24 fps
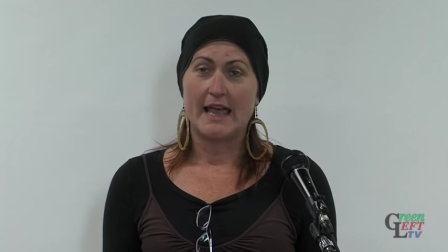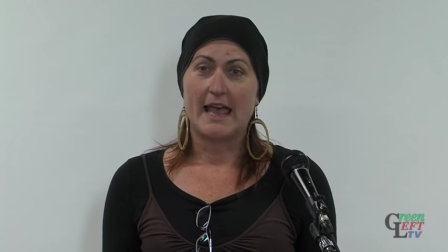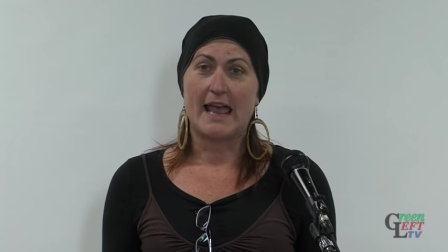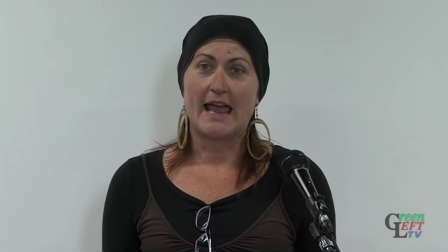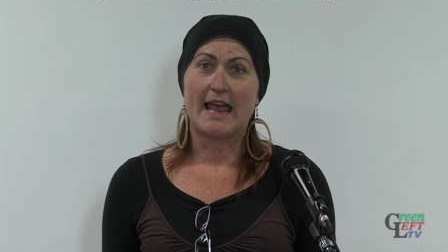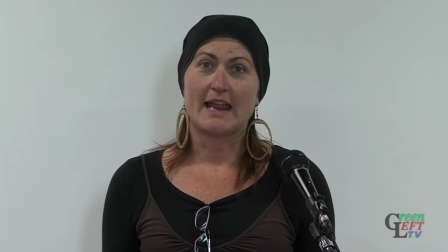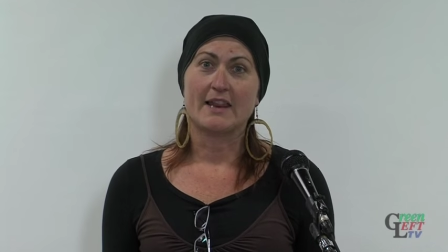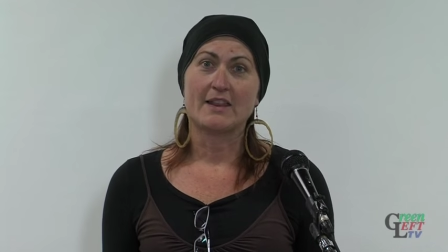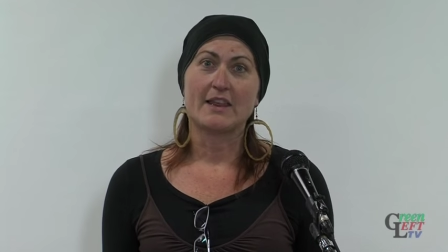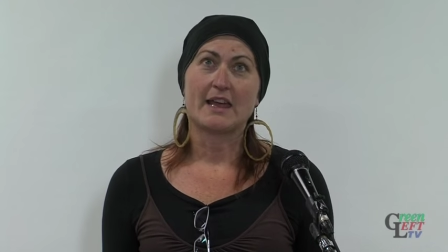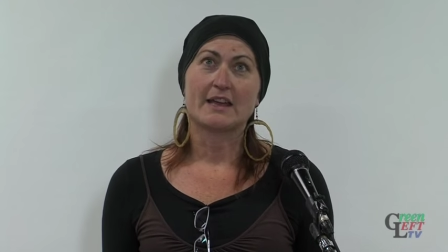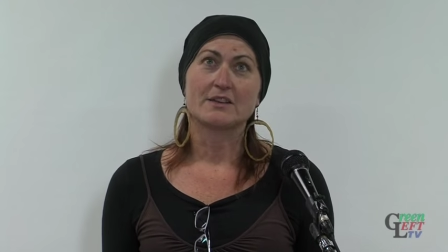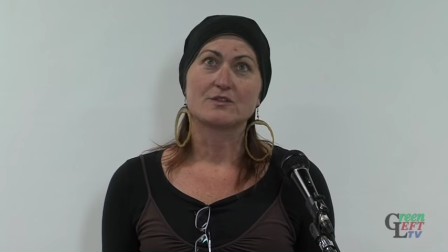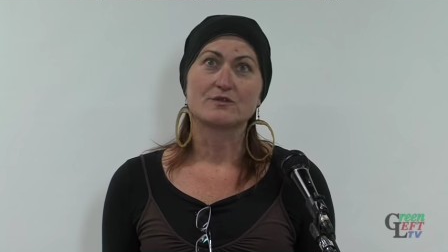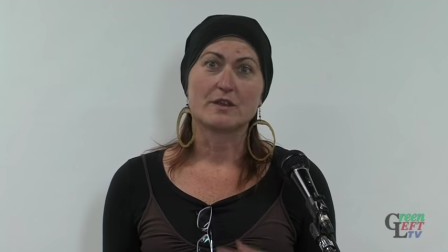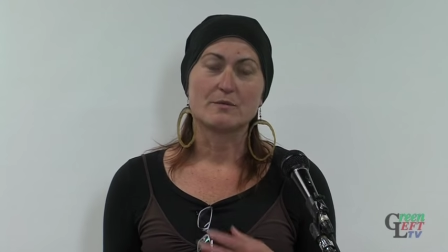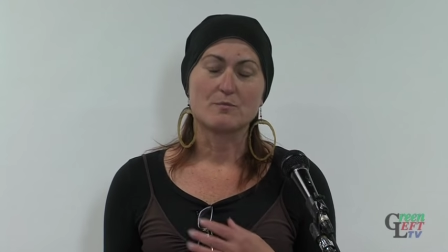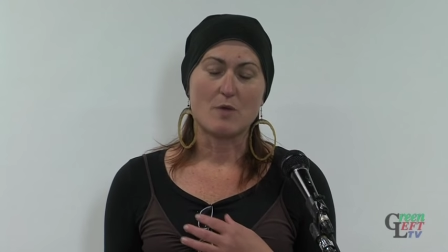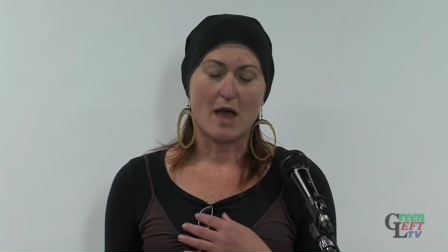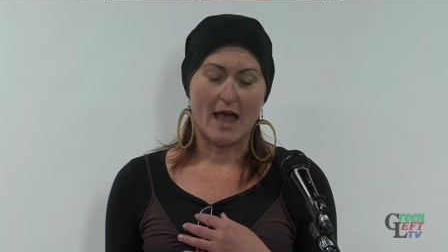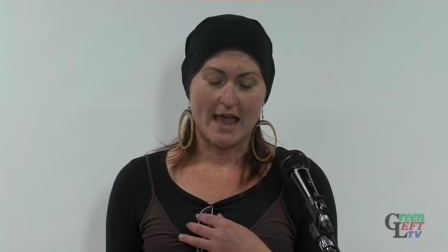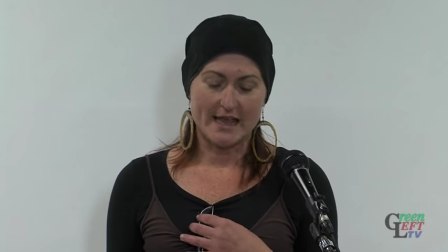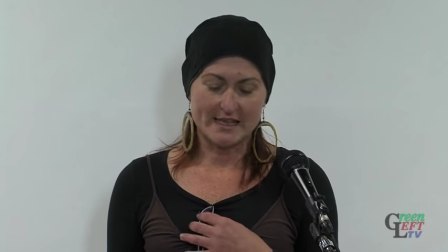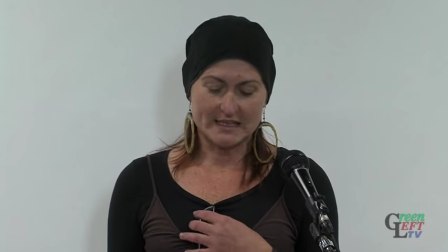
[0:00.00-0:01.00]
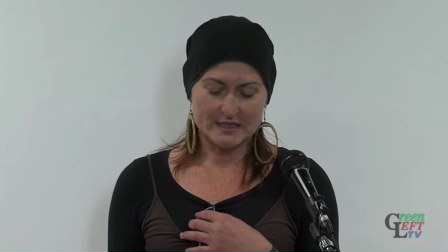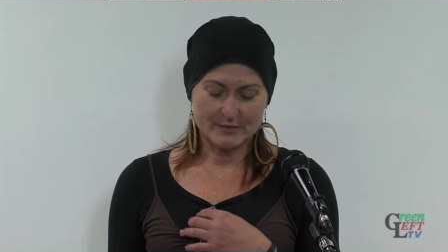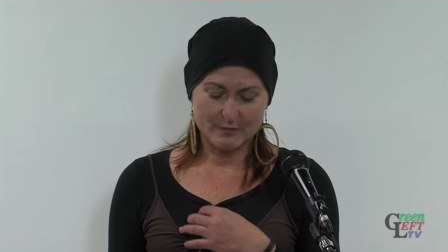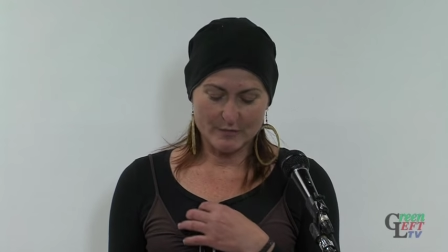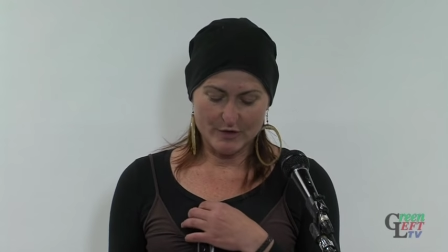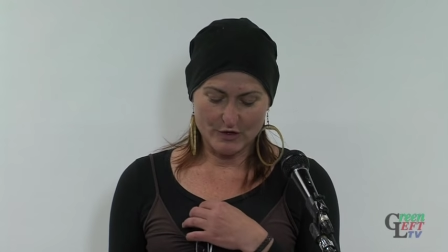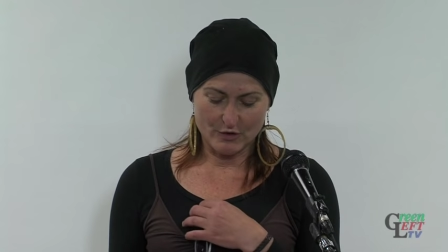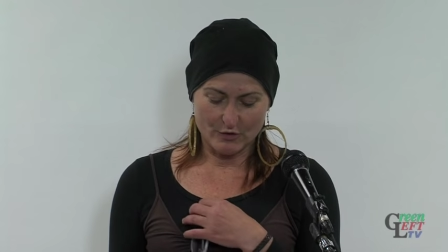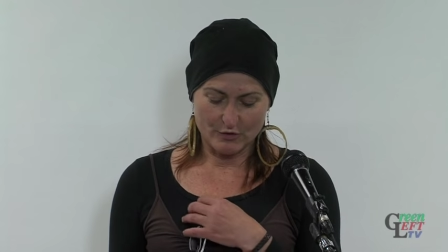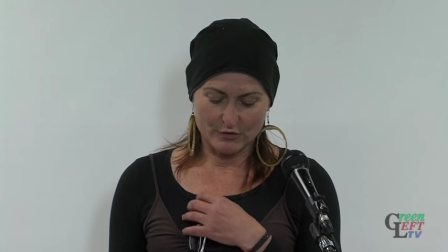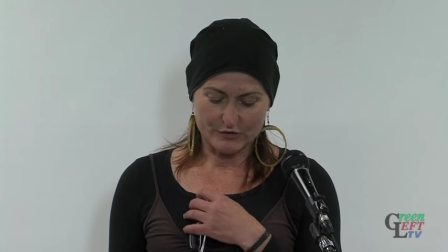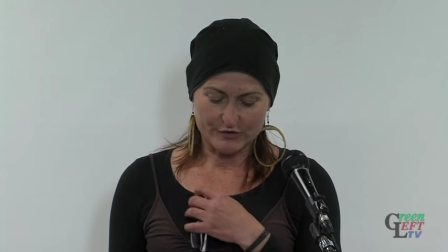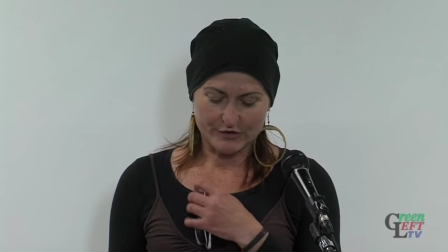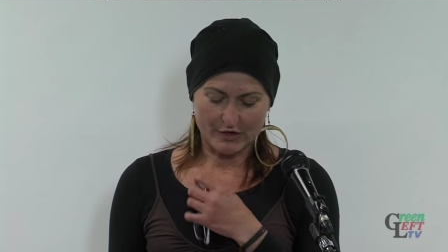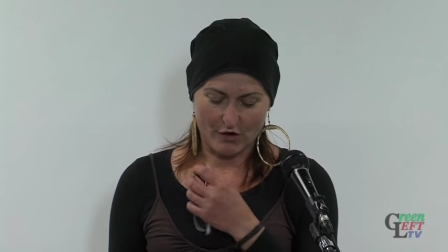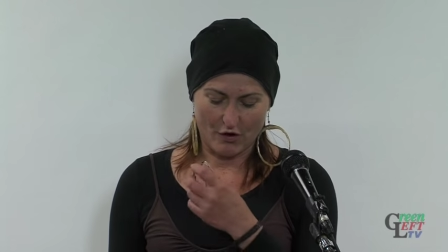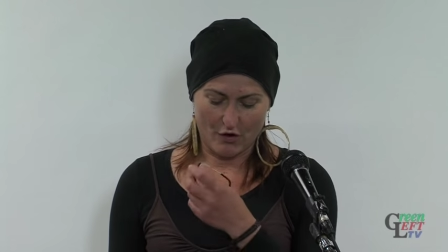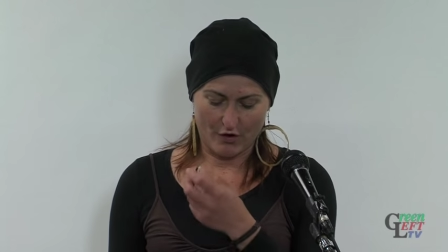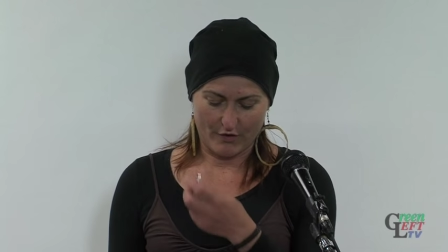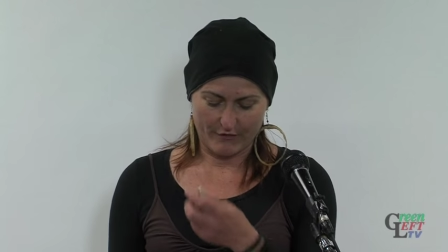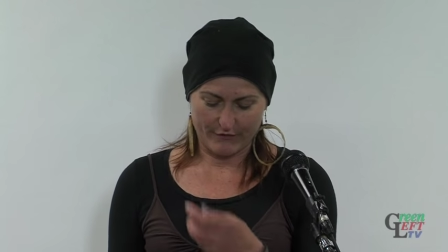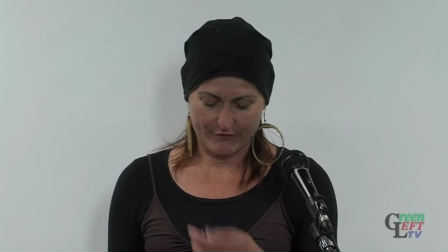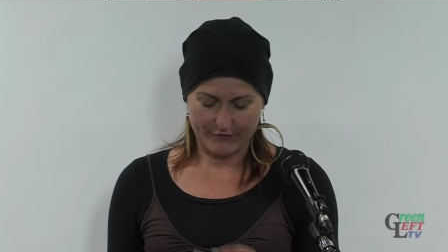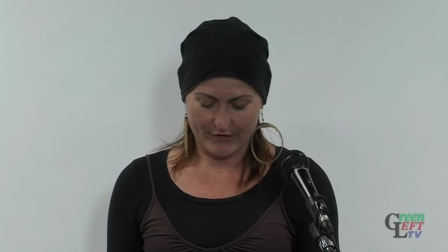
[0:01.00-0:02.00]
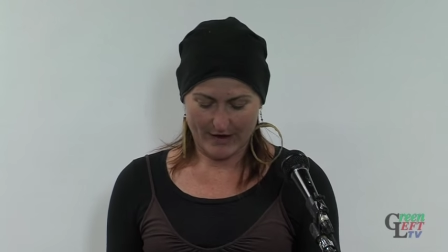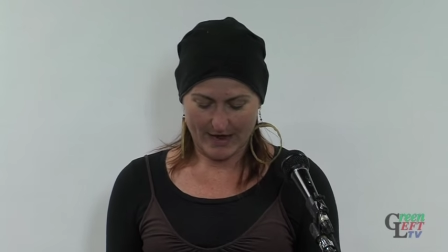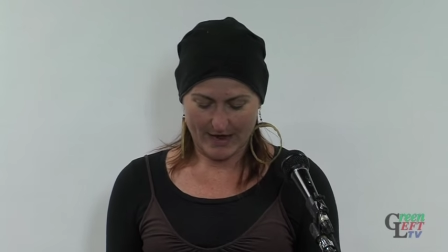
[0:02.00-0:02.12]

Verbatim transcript: And that reminds me also of